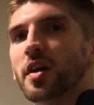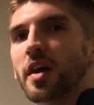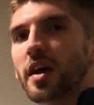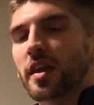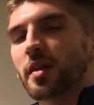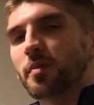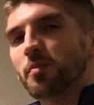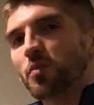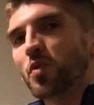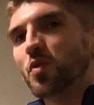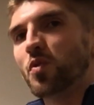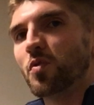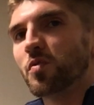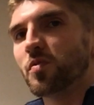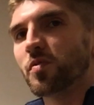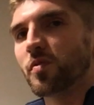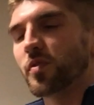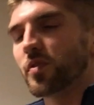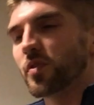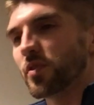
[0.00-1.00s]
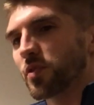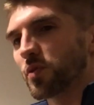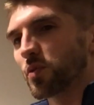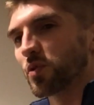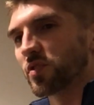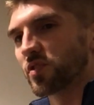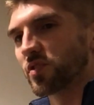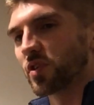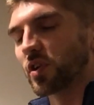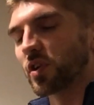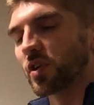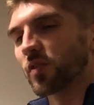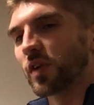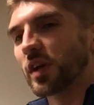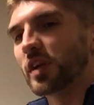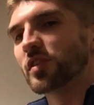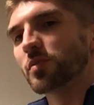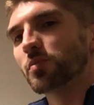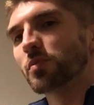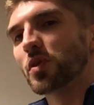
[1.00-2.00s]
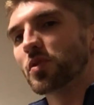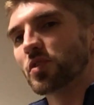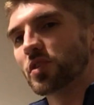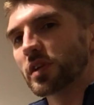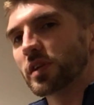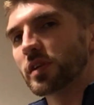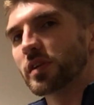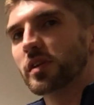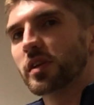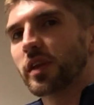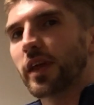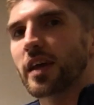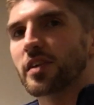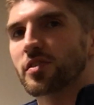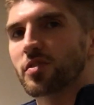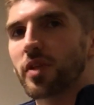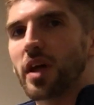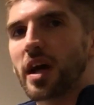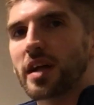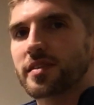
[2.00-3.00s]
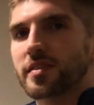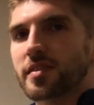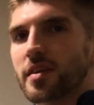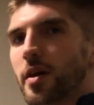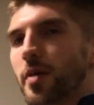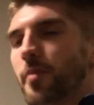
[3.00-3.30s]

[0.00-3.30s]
and then move through a certain range of motion. Okay, so that's